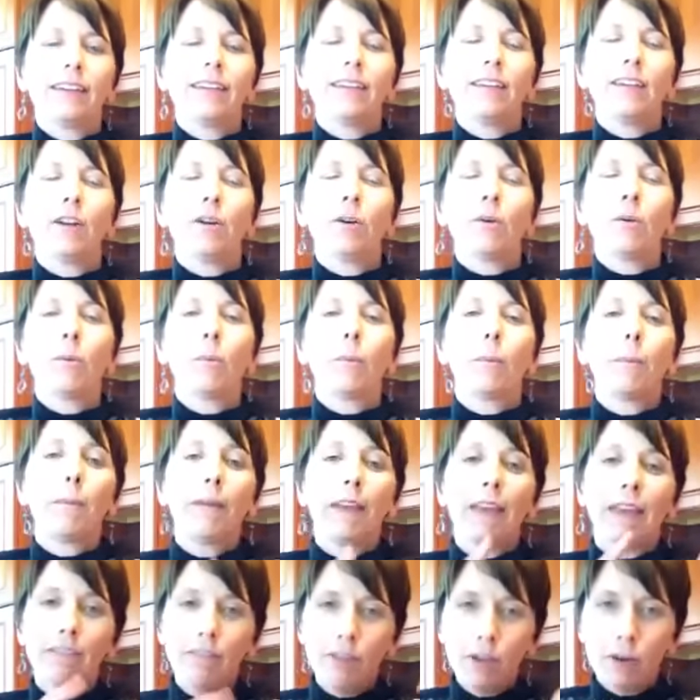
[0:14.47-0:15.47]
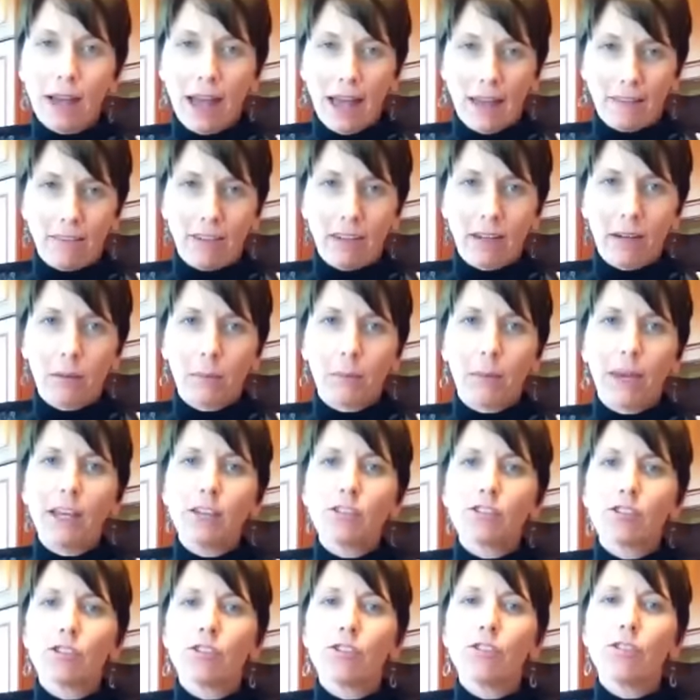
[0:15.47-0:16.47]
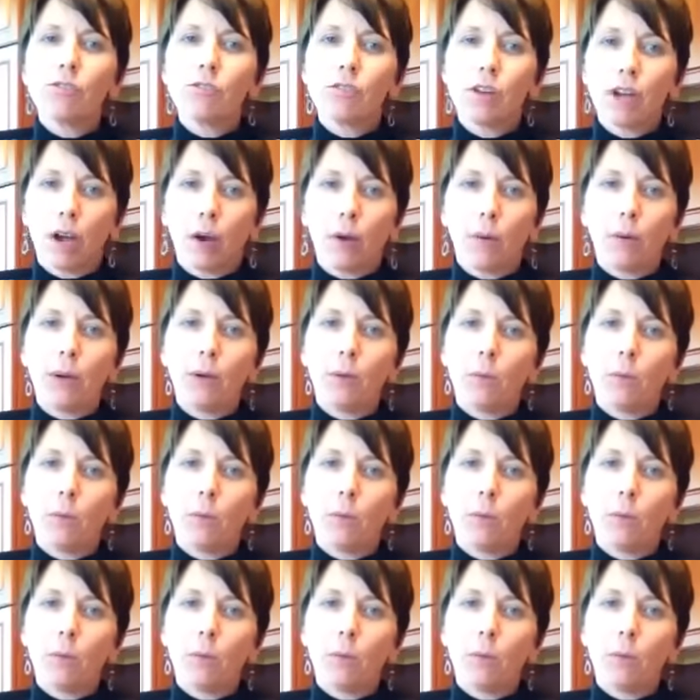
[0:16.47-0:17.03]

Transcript: If you haven't, make sure you go